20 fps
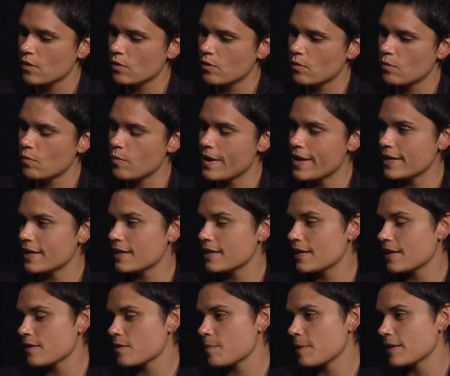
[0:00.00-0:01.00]
when at
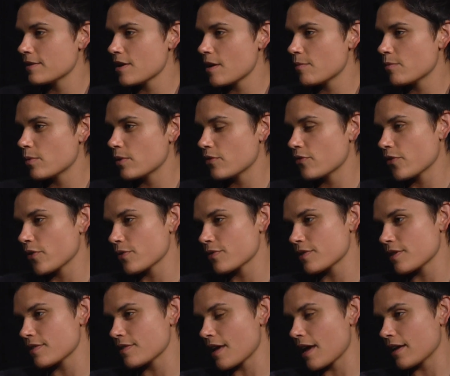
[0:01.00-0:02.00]
ESPNW we first
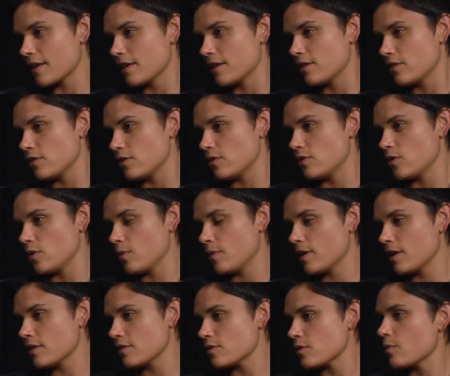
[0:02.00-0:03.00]
decided to do
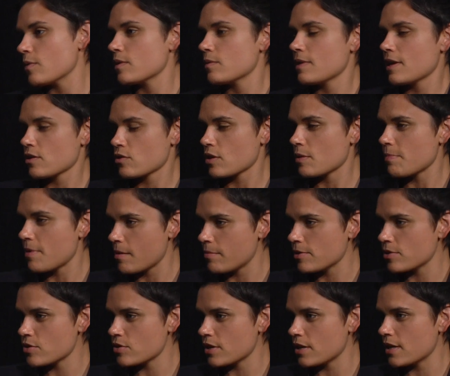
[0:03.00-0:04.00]
it to when we actually
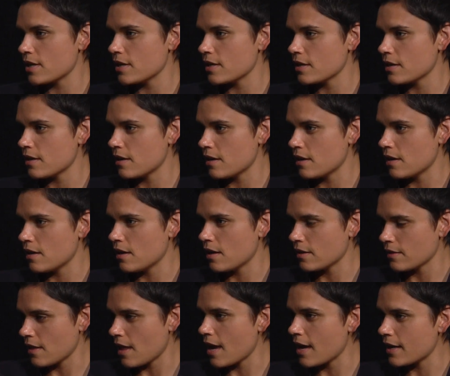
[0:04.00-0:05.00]
published it
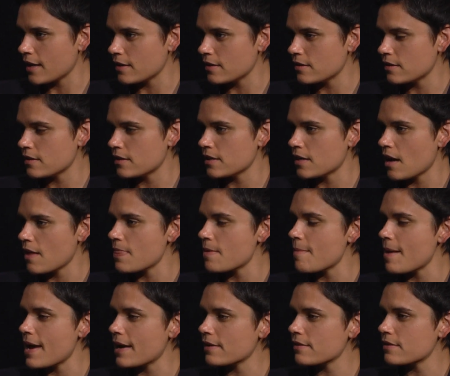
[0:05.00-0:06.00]
online and on
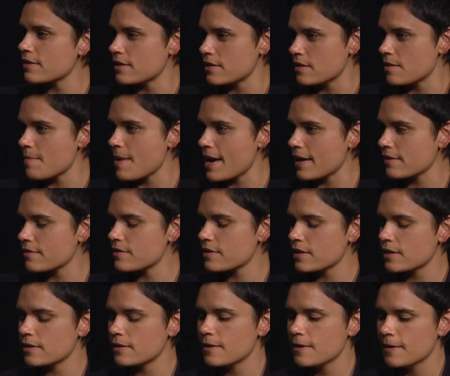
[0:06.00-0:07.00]
in the
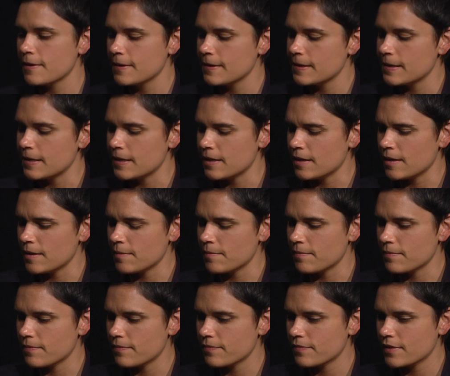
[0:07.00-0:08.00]
magazine.
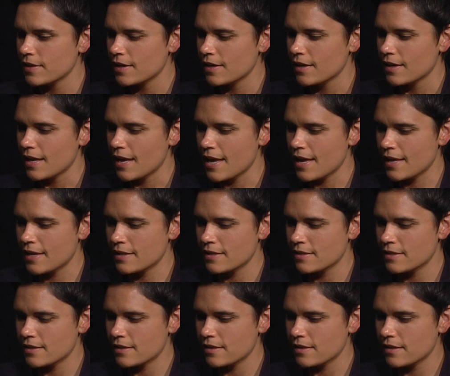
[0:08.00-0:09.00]

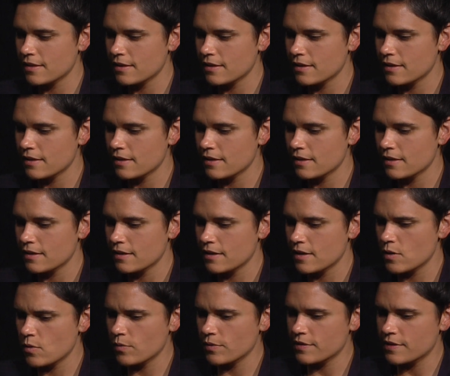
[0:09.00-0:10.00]
And
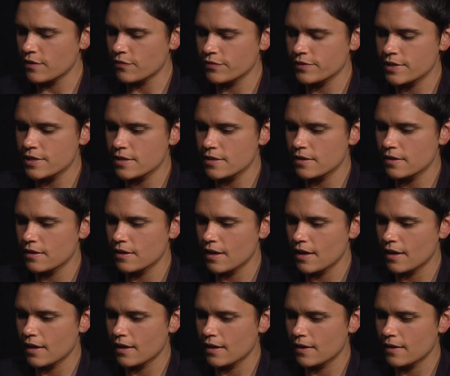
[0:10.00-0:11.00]
it was definitely
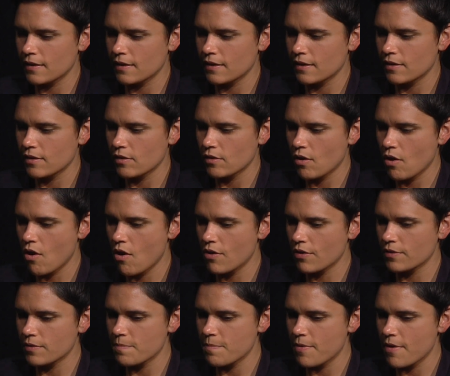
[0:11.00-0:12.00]
a
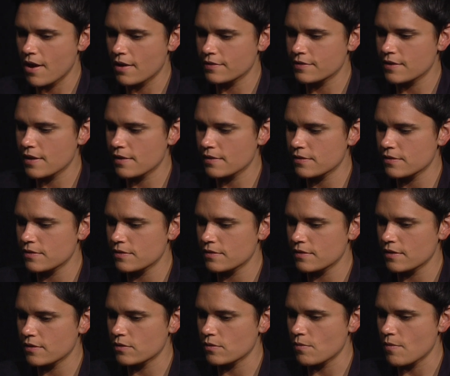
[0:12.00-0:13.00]
hard process
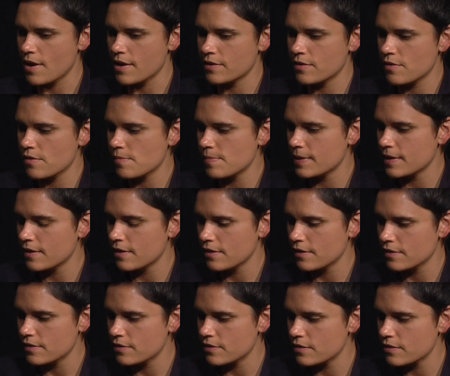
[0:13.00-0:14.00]
as a writer,
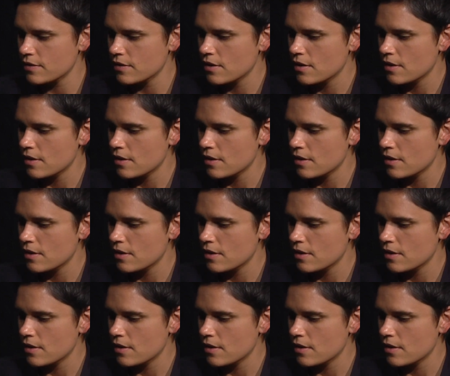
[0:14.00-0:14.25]
because